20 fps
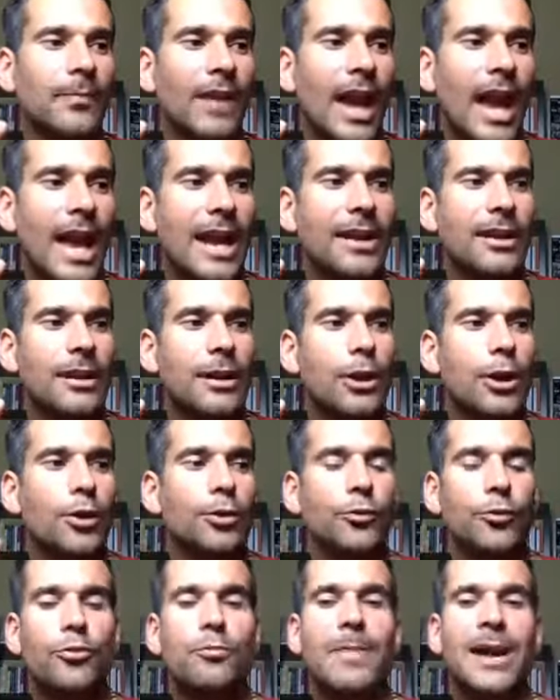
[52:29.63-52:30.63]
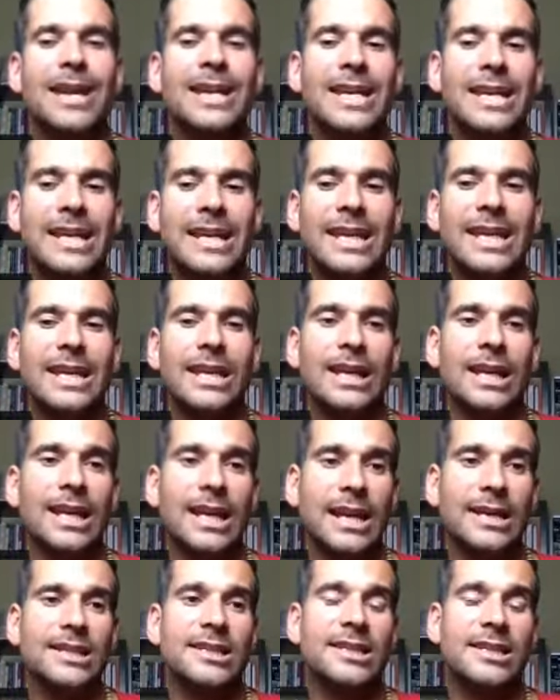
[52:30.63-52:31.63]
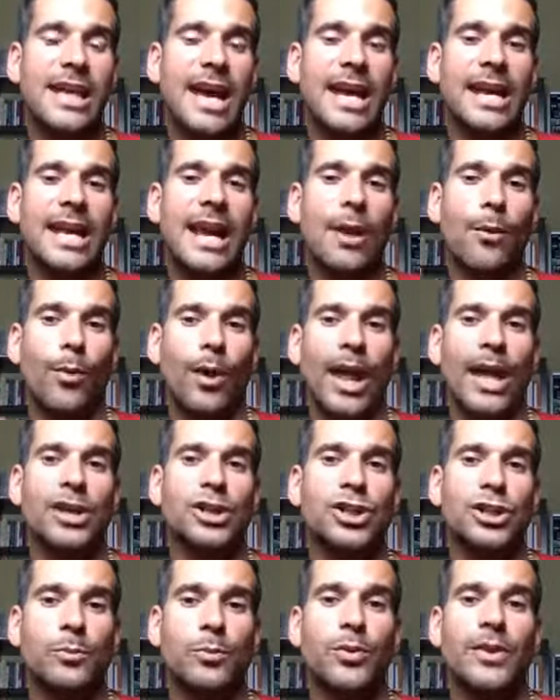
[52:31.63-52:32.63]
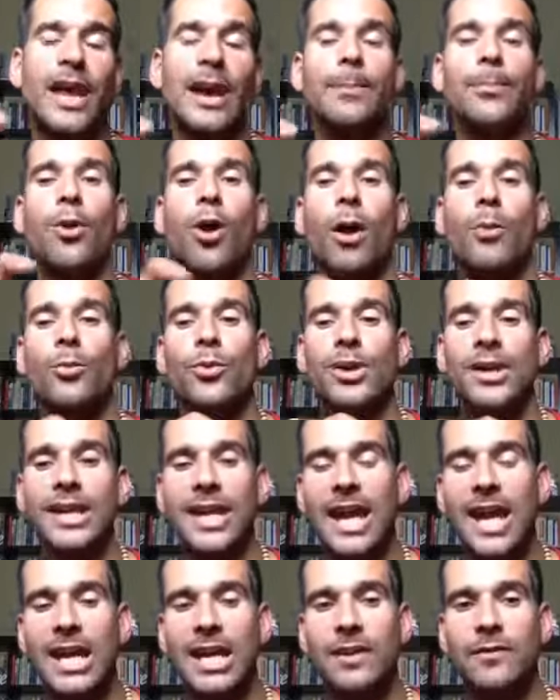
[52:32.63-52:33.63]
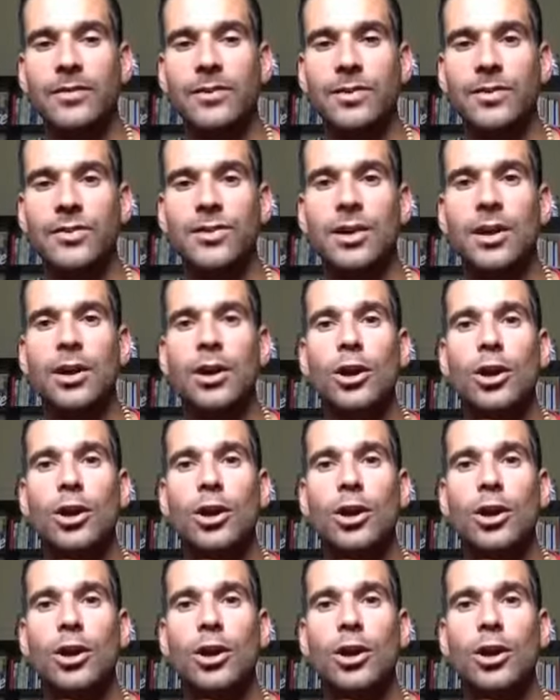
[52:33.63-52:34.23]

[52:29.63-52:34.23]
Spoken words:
And through mending, healing, and understanding our relationship with our primary caregivers,